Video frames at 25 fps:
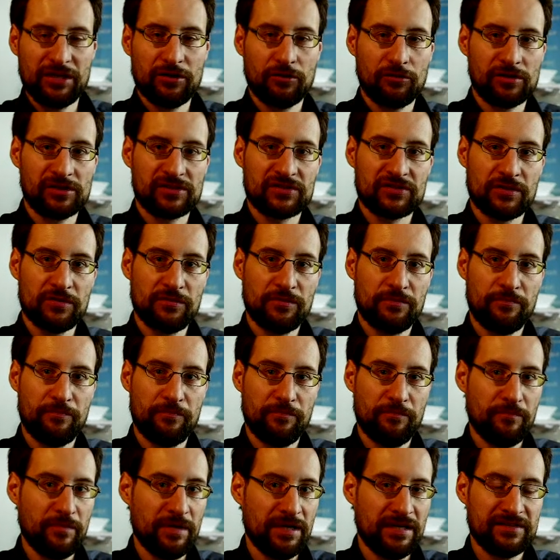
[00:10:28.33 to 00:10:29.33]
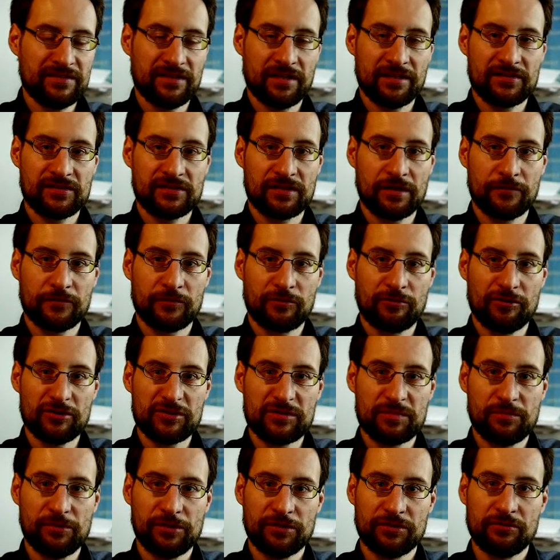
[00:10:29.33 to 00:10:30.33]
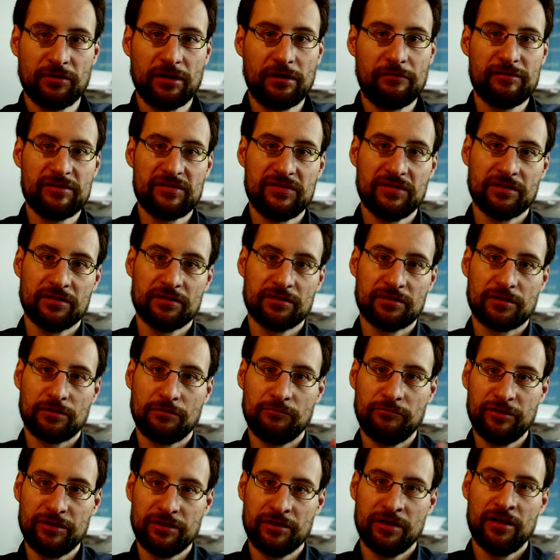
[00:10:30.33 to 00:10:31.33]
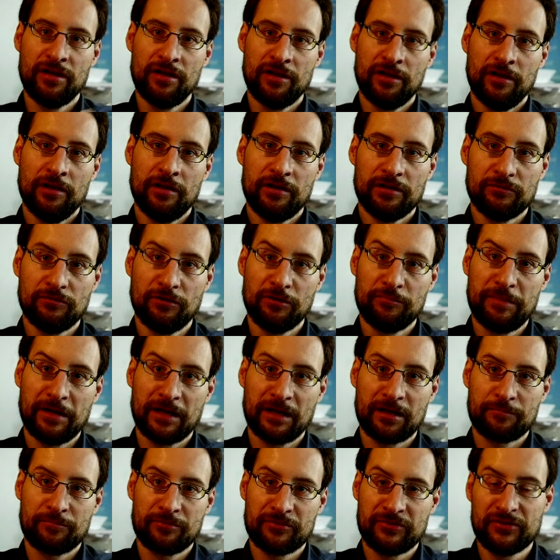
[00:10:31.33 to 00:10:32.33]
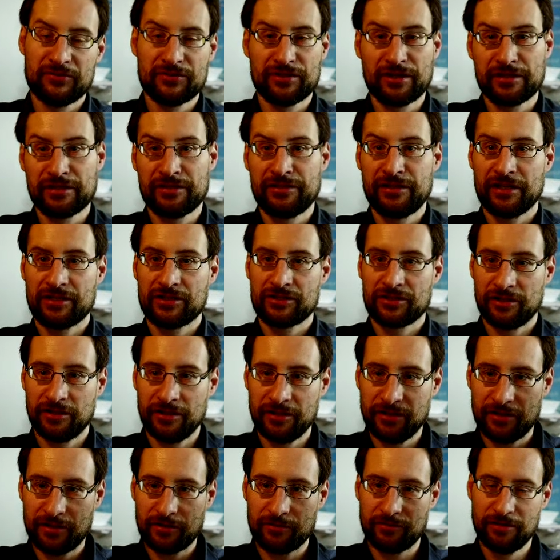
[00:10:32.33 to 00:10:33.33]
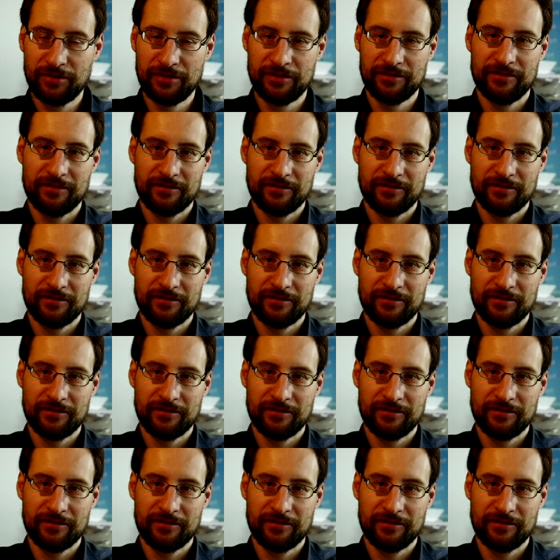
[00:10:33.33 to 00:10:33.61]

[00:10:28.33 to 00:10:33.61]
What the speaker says: all the Mesa stuff cross-built to everything, including Hewlett-Packard Precision Architecture, and now